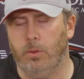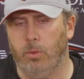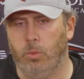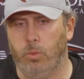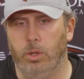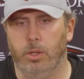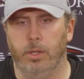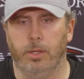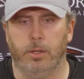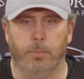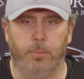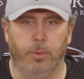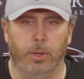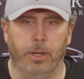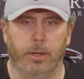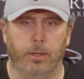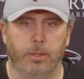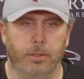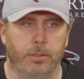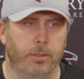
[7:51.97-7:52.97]
really good
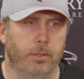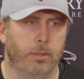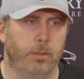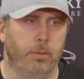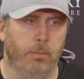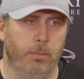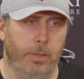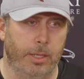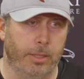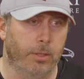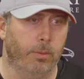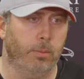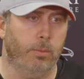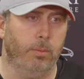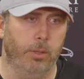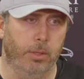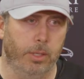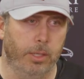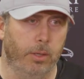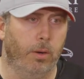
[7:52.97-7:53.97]
players make the
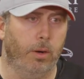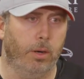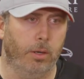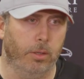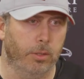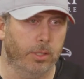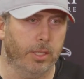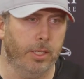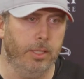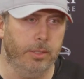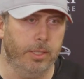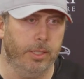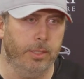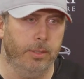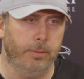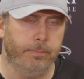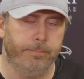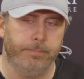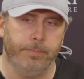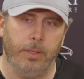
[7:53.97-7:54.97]
really hard look easy,
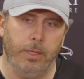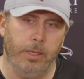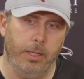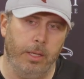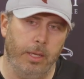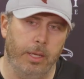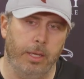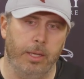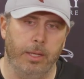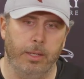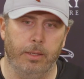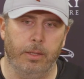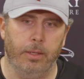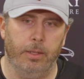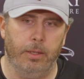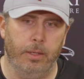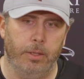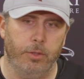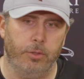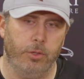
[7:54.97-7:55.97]
and
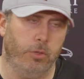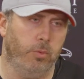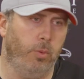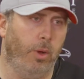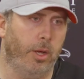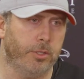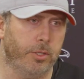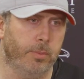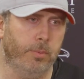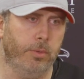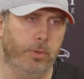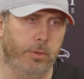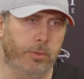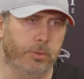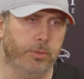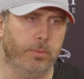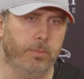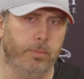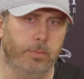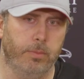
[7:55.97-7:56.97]
just watch some of
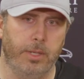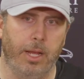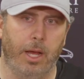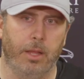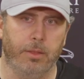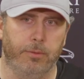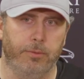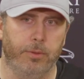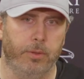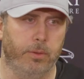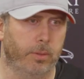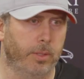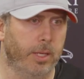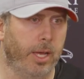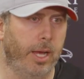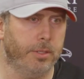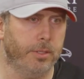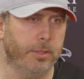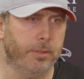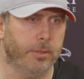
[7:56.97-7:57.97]
those down the field
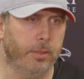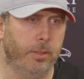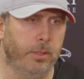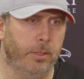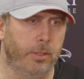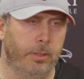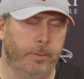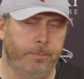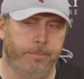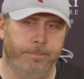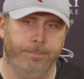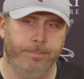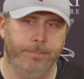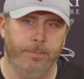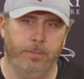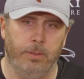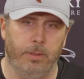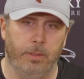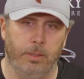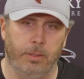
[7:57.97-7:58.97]
catches.
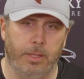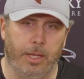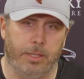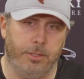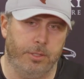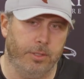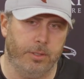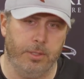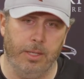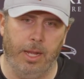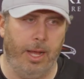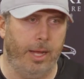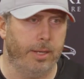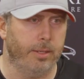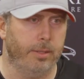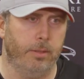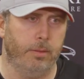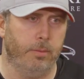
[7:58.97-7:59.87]
That's just not